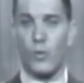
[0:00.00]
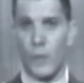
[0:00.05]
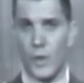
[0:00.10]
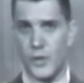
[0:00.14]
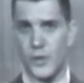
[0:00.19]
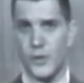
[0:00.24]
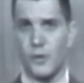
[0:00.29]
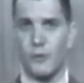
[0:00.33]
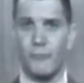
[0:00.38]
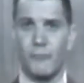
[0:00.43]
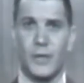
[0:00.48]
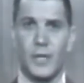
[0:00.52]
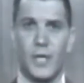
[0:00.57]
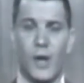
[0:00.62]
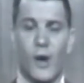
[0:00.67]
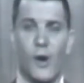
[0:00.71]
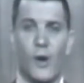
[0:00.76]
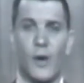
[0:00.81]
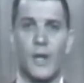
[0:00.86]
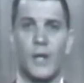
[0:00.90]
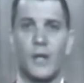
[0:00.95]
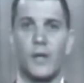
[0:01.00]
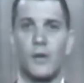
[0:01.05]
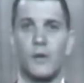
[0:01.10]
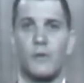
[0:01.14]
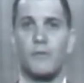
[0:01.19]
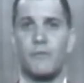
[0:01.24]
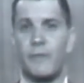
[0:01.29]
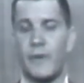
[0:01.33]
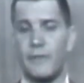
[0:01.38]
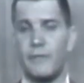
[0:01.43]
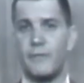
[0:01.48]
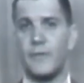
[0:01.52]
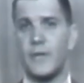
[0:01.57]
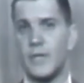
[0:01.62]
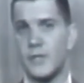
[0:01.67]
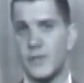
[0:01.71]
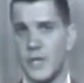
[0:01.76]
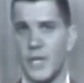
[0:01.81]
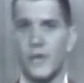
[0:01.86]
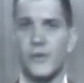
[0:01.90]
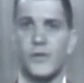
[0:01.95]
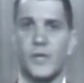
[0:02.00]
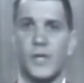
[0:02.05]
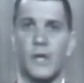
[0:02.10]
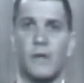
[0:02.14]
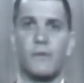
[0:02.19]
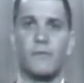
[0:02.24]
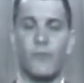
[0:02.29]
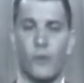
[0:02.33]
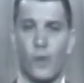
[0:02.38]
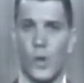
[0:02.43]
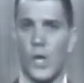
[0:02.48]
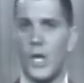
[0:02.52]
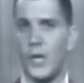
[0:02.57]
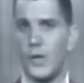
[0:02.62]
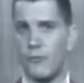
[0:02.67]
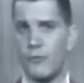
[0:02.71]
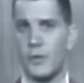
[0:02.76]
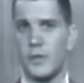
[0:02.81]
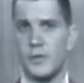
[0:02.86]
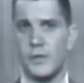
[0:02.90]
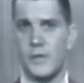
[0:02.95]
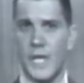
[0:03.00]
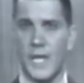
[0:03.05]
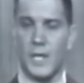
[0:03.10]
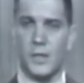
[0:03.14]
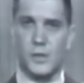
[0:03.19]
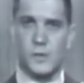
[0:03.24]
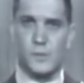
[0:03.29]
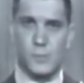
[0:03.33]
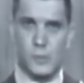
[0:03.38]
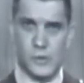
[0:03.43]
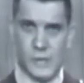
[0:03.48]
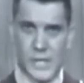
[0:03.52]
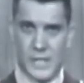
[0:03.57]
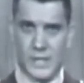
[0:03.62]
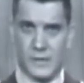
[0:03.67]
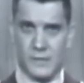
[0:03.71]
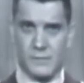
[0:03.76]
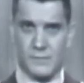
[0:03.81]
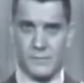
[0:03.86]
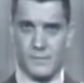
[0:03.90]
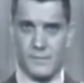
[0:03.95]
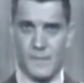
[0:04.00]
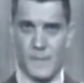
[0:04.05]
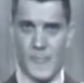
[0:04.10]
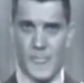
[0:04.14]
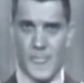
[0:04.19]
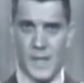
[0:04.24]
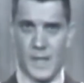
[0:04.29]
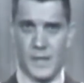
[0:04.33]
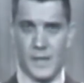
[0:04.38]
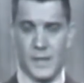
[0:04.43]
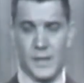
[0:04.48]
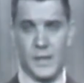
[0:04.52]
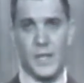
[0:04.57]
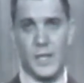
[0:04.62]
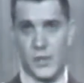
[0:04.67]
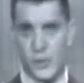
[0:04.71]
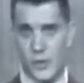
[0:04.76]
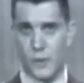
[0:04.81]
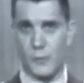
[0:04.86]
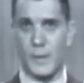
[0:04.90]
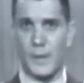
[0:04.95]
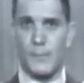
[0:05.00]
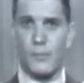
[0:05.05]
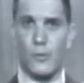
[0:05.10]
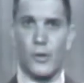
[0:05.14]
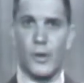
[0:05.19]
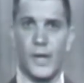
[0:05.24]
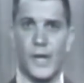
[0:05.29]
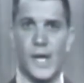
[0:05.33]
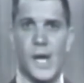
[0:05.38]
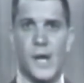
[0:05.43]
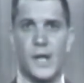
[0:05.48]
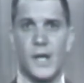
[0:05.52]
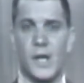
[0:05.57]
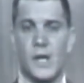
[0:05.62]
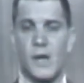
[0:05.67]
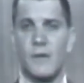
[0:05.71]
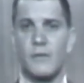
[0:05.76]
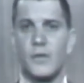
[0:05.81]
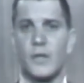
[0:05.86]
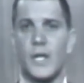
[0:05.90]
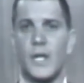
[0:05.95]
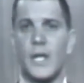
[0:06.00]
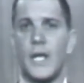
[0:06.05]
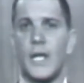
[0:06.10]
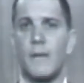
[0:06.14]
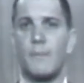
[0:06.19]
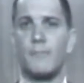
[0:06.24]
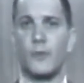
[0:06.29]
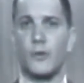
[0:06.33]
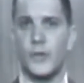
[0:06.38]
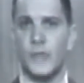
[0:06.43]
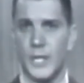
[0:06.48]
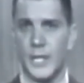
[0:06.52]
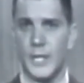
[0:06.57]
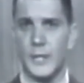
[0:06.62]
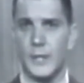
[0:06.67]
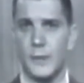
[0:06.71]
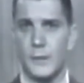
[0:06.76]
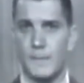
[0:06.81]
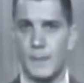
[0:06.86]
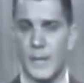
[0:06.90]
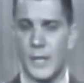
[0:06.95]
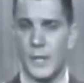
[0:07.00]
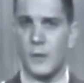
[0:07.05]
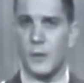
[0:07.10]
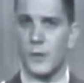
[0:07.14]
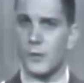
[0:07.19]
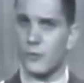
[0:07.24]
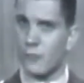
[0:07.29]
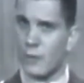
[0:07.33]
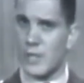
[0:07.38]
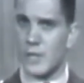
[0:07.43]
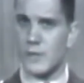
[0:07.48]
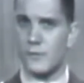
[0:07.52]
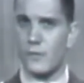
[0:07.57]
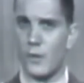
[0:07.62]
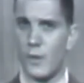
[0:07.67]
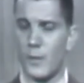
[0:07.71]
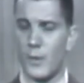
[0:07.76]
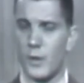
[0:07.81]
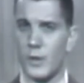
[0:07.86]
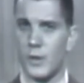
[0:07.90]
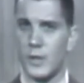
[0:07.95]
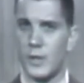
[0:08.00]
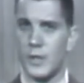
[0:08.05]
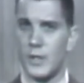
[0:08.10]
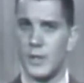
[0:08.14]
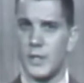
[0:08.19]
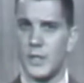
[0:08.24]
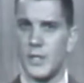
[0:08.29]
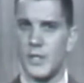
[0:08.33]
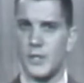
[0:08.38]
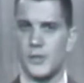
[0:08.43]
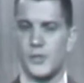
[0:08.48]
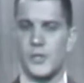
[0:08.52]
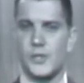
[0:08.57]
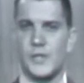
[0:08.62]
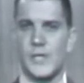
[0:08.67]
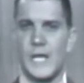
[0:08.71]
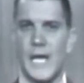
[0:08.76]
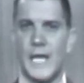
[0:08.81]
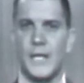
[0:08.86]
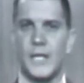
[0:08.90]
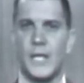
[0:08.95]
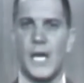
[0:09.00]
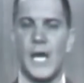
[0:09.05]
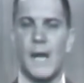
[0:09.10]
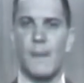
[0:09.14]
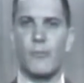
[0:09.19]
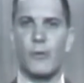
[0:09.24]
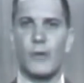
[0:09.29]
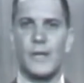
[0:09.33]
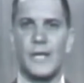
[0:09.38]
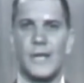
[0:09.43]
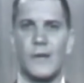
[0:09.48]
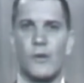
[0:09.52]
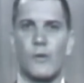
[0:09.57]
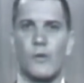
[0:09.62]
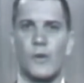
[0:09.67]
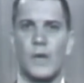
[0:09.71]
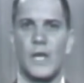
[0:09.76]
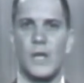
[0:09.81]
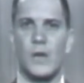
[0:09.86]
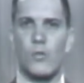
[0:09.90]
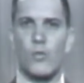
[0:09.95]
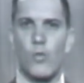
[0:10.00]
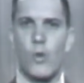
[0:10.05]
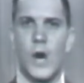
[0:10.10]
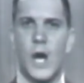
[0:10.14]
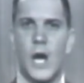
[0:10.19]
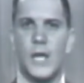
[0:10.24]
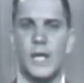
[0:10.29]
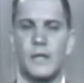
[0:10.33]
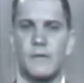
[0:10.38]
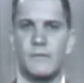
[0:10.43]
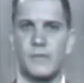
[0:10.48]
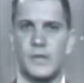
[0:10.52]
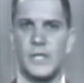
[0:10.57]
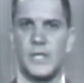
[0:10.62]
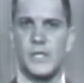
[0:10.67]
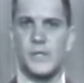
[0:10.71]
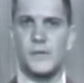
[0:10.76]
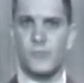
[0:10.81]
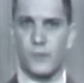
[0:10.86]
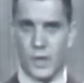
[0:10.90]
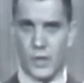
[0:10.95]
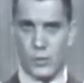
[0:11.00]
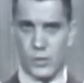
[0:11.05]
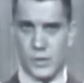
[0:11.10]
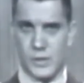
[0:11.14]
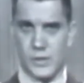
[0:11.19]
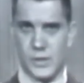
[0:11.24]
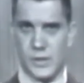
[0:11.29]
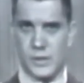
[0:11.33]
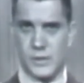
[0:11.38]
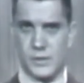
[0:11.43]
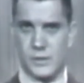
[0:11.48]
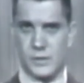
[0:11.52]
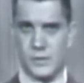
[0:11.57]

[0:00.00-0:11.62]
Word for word: which you'll recall include 50, 60, and 400 cycles per second. It should be pointed out, however, that a particular power transformer is designed to operate at only one of these frequencies.